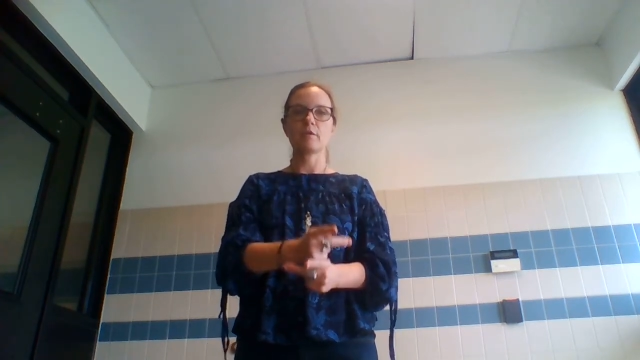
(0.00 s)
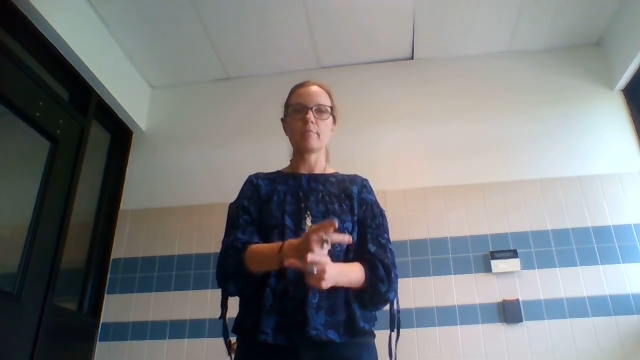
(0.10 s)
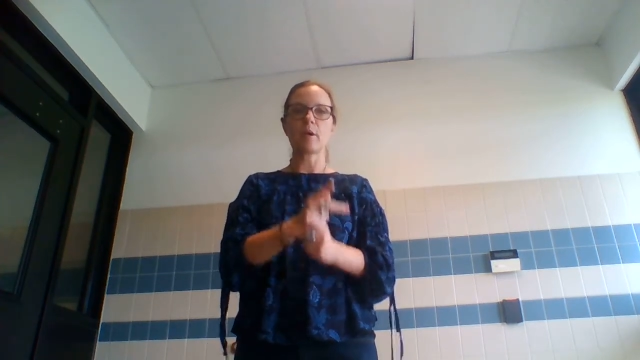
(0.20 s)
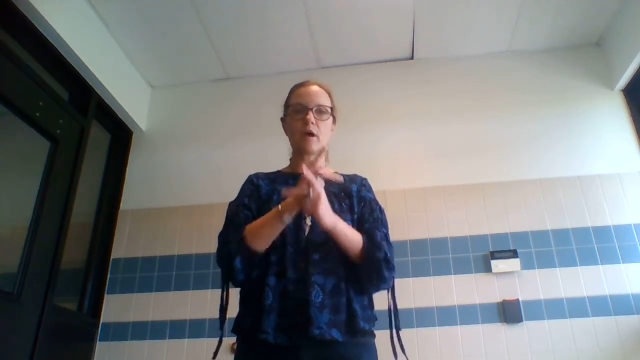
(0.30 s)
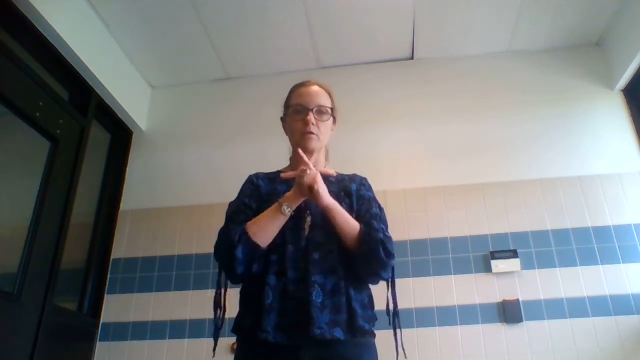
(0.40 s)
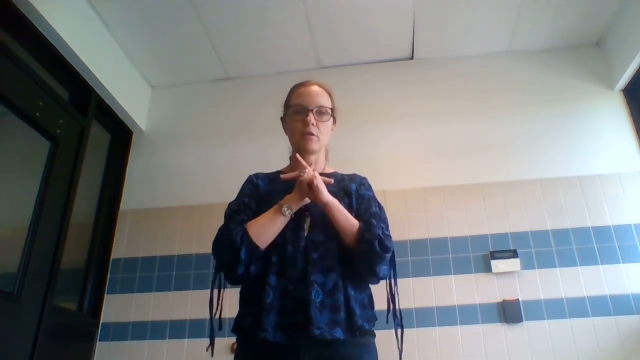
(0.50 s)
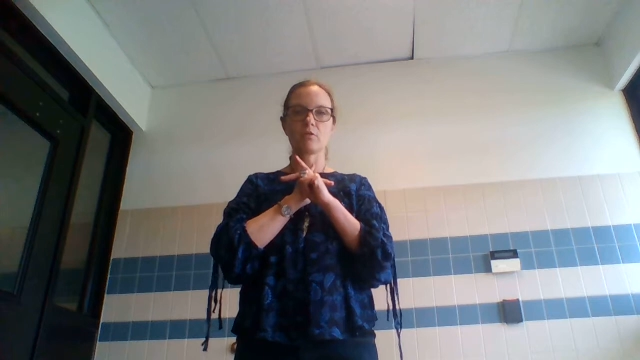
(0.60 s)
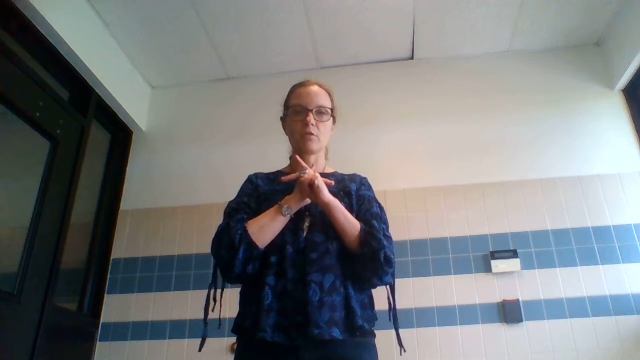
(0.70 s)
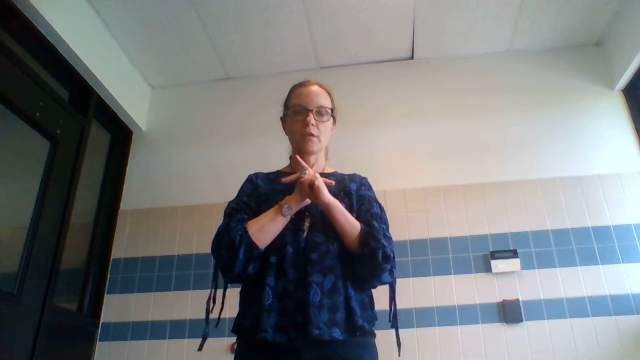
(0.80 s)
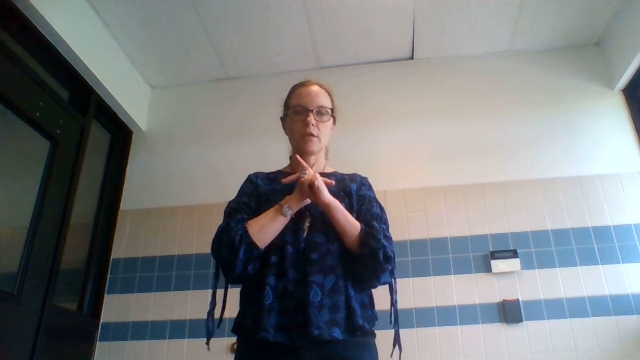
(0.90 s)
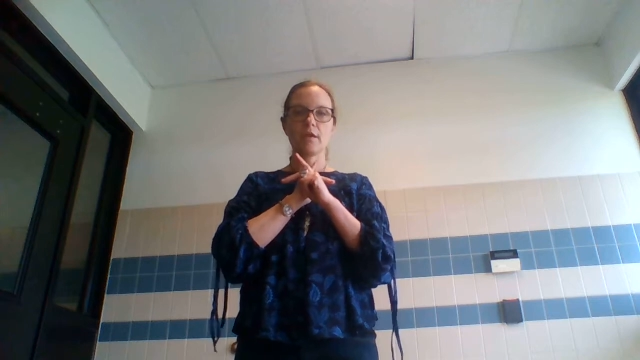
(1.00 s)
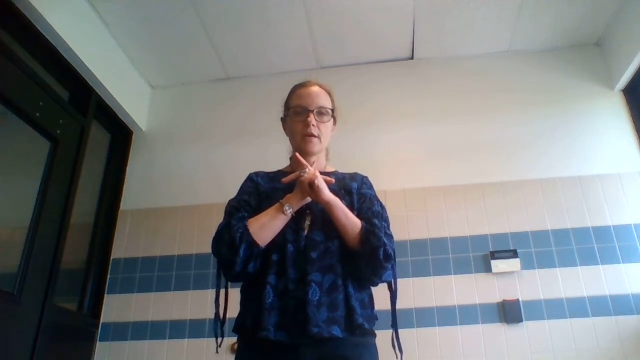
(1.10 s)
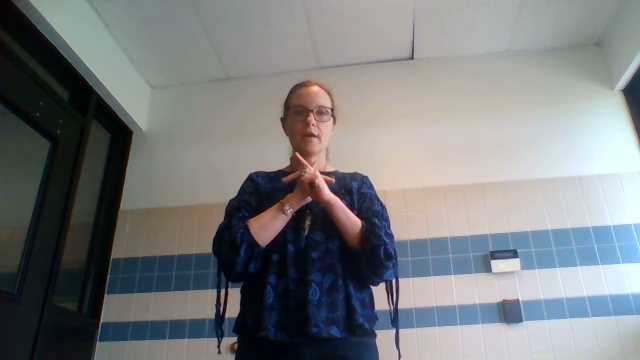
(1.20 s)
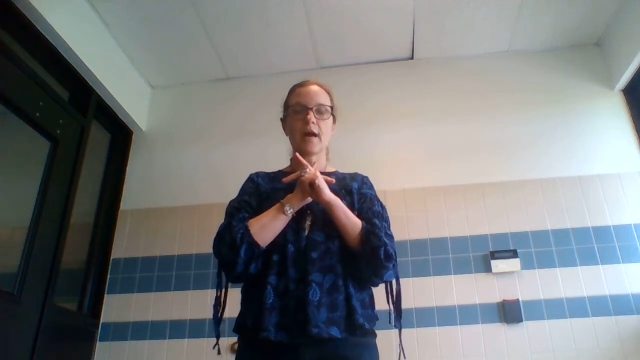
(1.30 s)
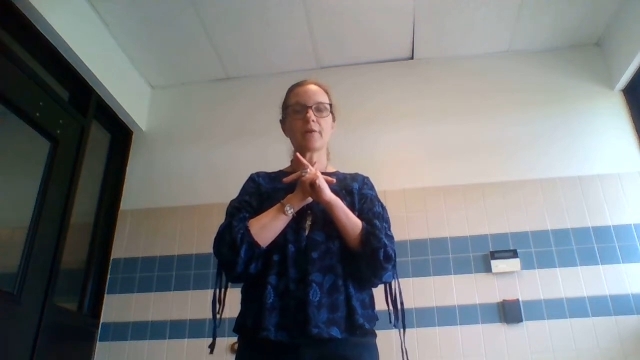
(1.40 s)
Borrow.
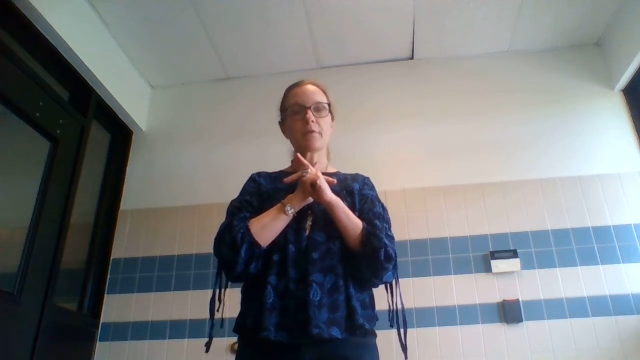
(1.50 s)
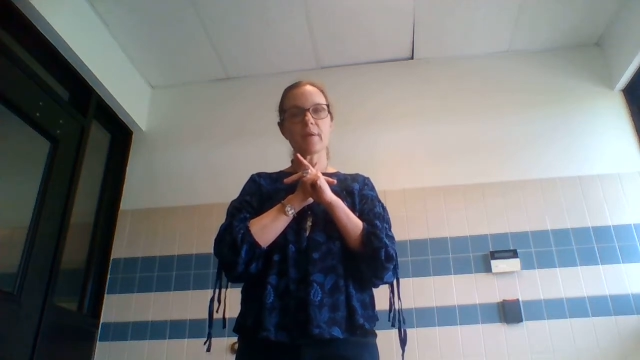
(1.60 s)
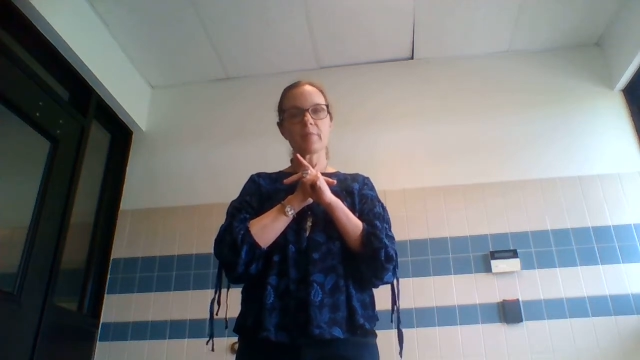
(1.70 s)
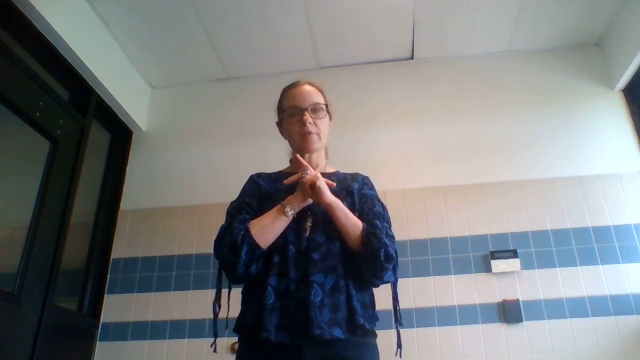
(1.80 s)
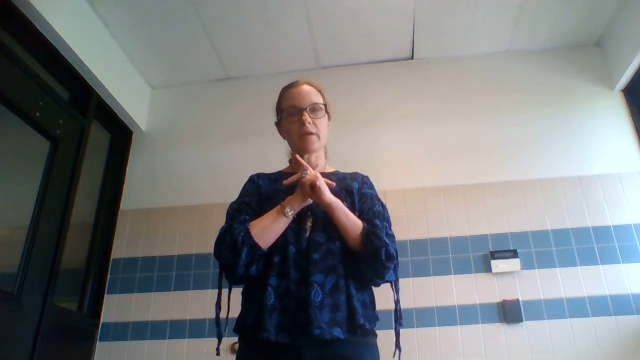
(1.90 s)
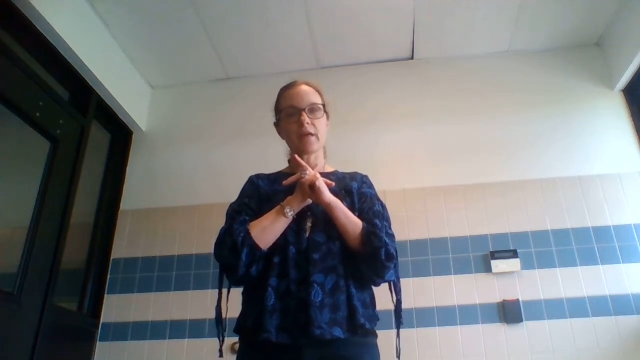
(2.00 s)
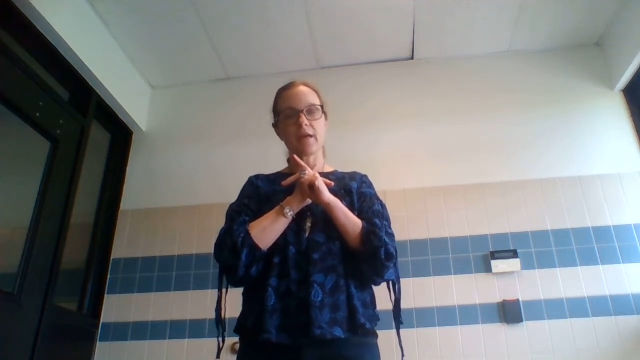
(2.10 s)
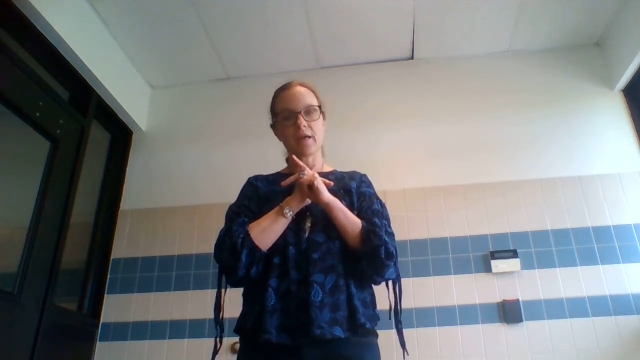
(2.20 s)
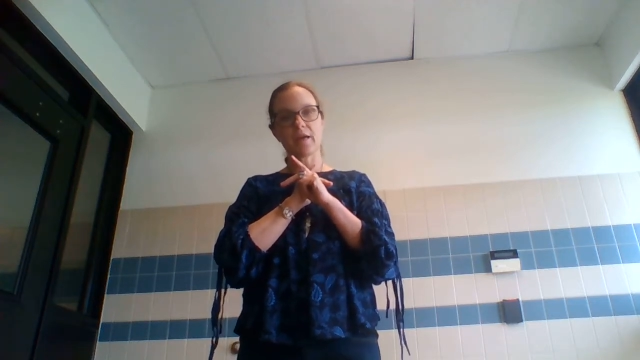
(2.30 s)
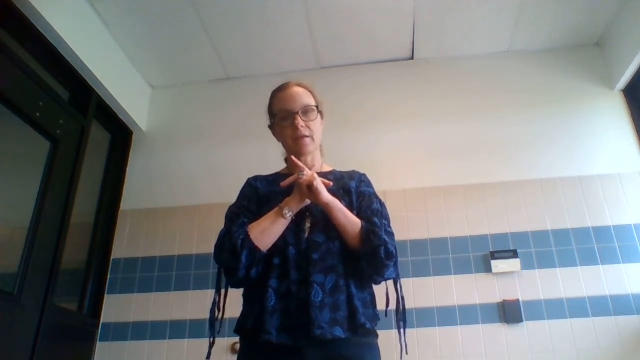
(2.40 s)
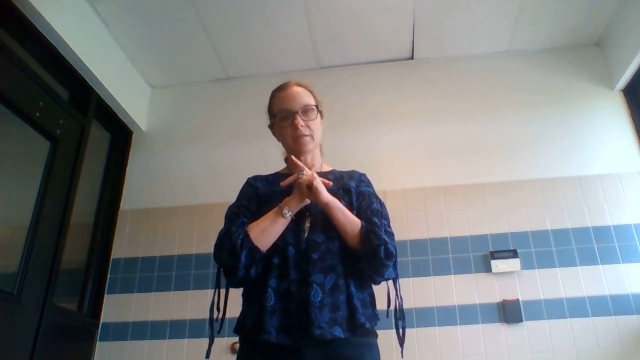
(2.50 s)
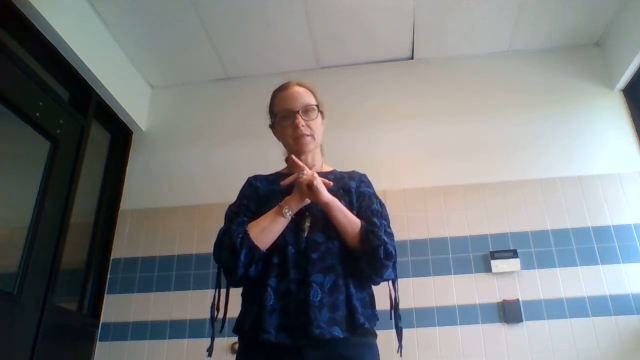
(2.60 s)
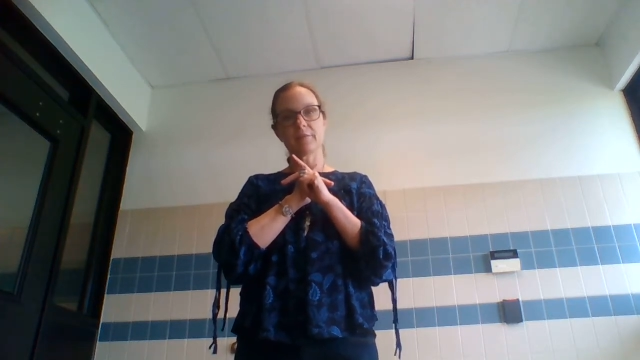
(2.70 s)
I remember it as,